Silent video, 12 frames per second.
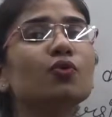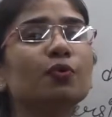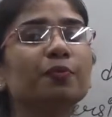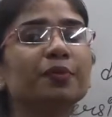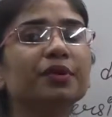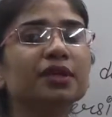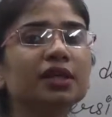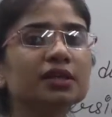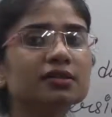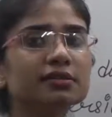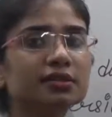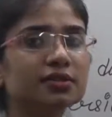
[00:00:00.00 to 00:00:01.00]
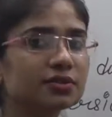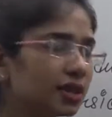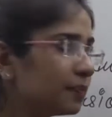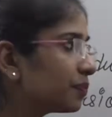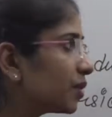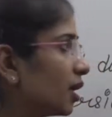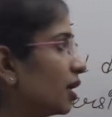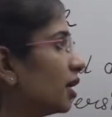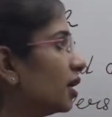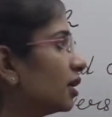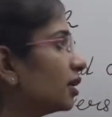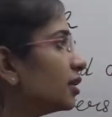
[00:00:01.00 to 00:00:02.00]
opening. See,
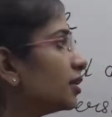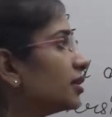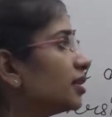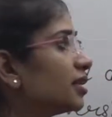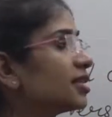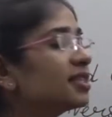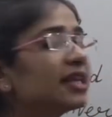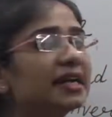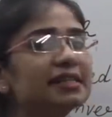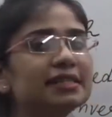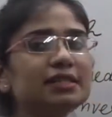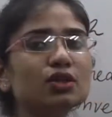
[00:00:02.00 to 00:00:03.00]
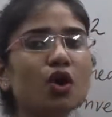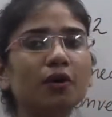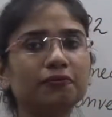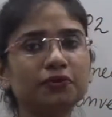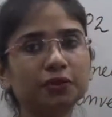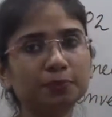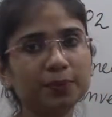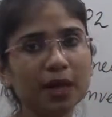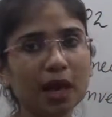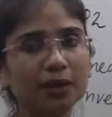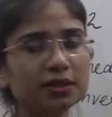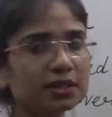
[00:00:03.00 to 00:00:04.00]
the cells of the
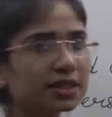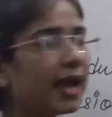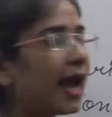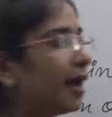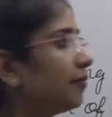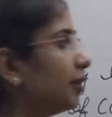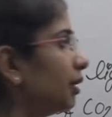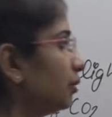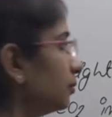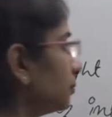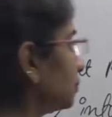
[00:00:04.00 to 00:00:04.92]
plants having